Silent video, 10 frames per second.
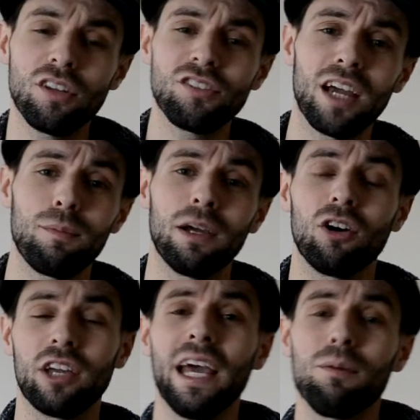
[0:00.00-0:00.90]
this time I
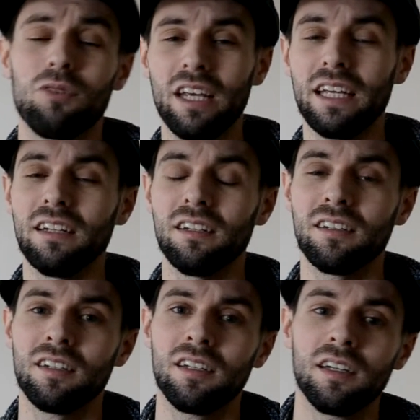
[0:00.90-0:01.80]
got kept in.
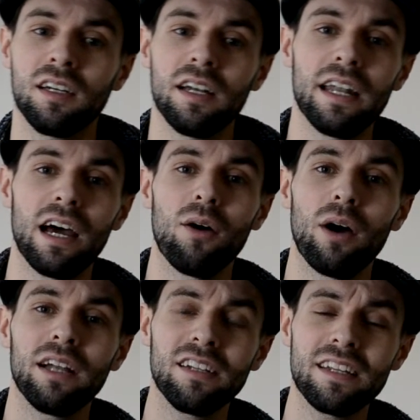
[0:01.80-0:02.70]
Now,
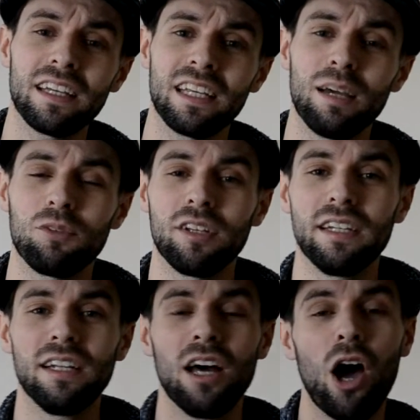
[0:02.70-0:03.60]
I did get kept
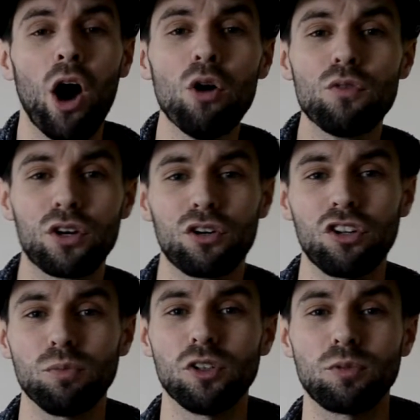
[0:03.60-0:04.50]
in over
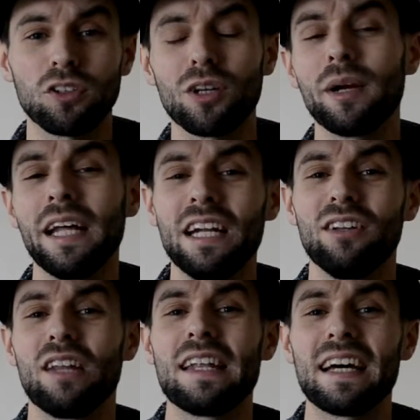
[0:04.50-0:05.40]
Christmas because I went in on
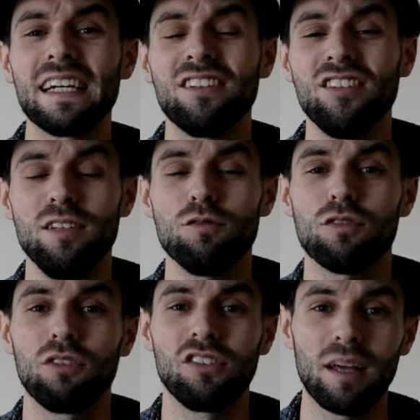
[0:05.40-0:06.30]
the 19th
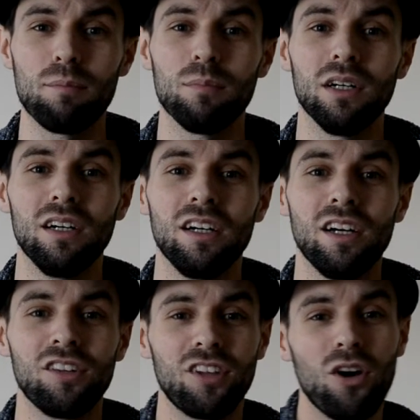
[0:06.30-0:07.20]
of December.
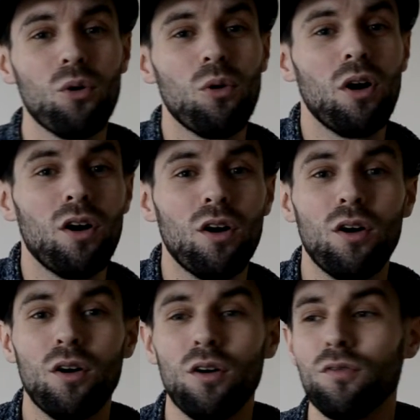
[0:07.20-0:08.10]
So
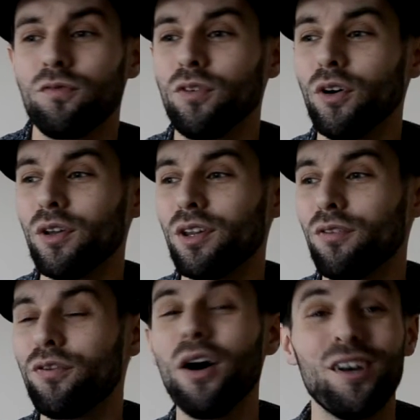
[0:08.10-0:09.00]
for the
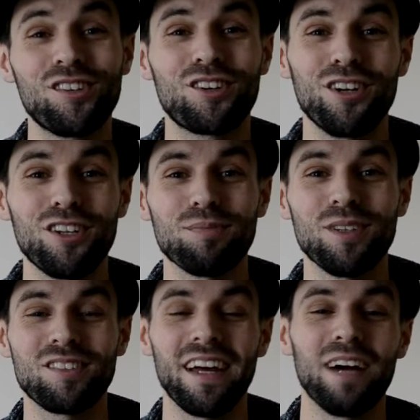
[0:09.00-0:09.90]
first
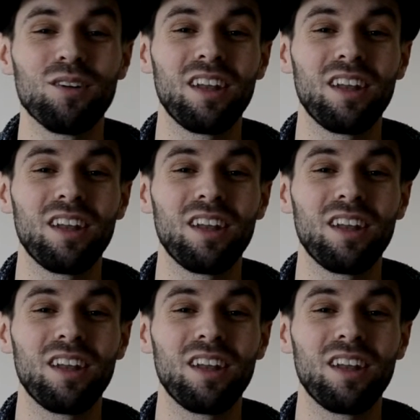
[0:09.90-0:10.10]
Christmas that I was